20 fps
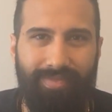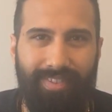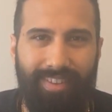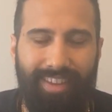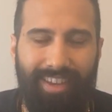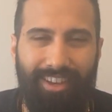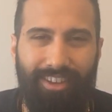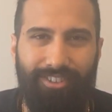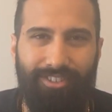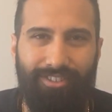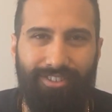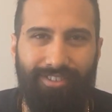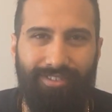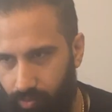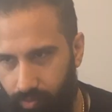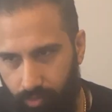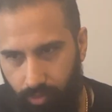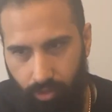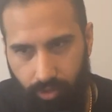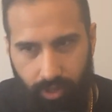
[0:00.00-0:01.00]
Yes,
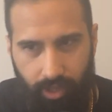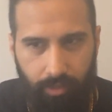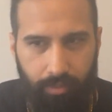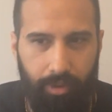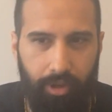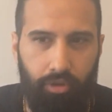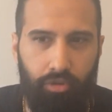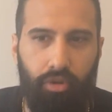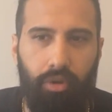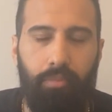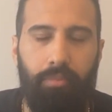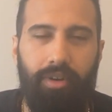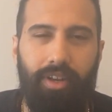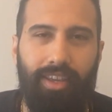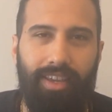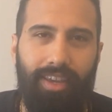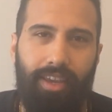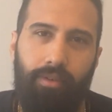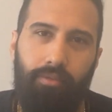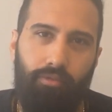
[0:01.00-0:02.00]
there'll be
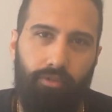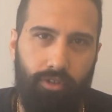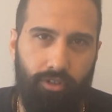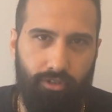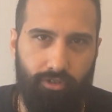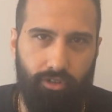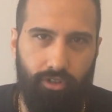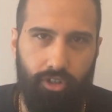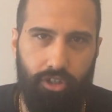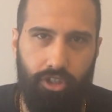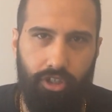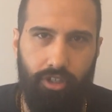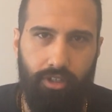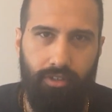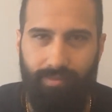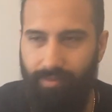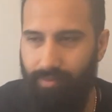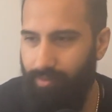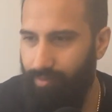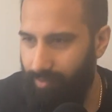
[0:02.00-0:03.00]
crumbling infrastructure,
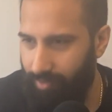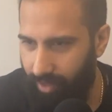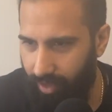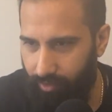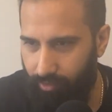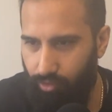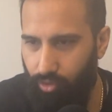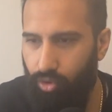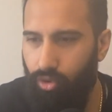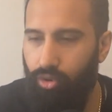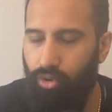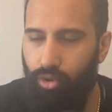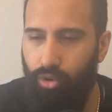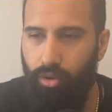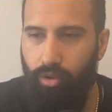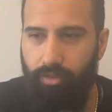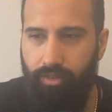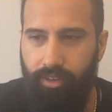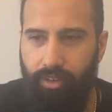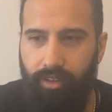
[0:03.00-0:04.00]
therefore
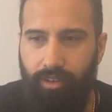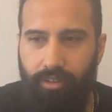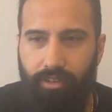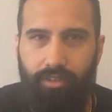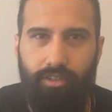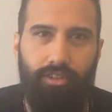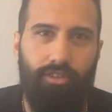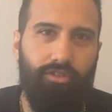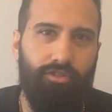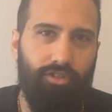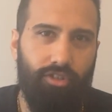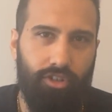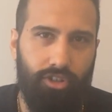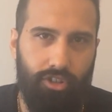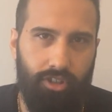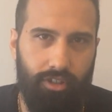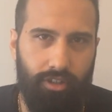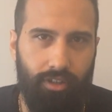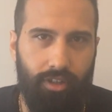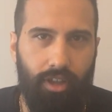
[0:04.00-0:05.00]
causing
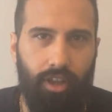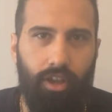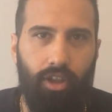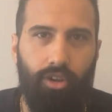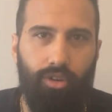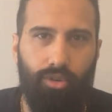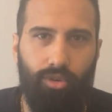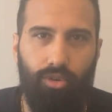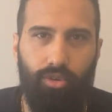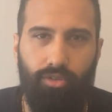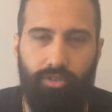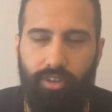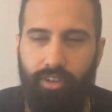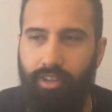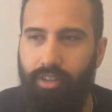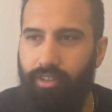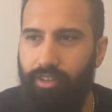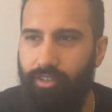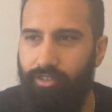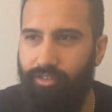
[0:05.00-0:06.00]
destruction, causing
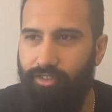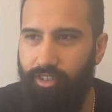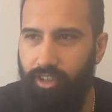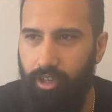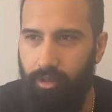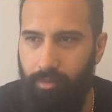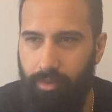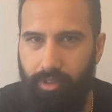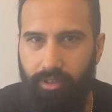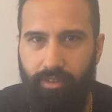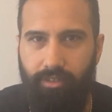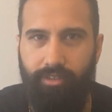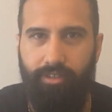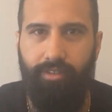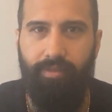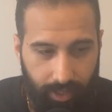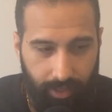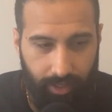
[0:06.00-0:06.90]
disturbance.